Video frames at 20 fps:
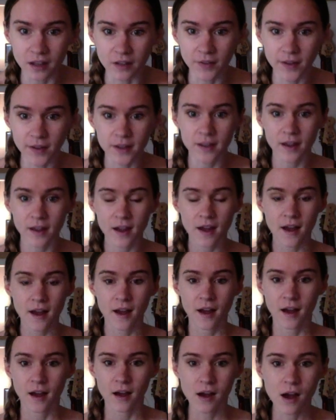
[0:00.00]
Like,
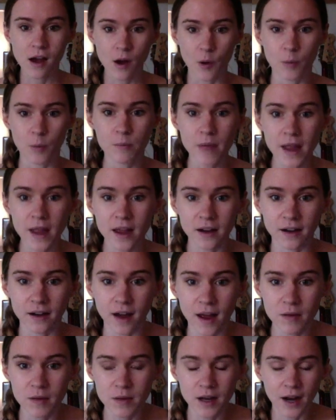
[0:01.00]
oh man,
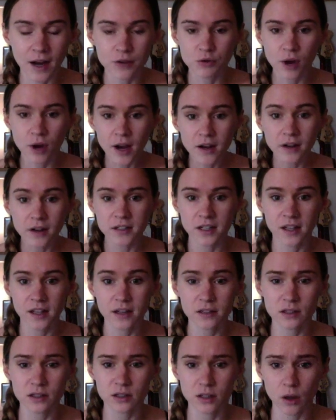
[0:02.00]
I mean, I try not to
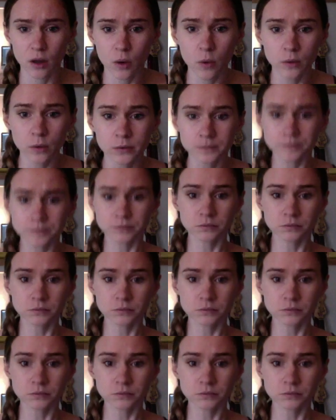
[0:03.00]
get so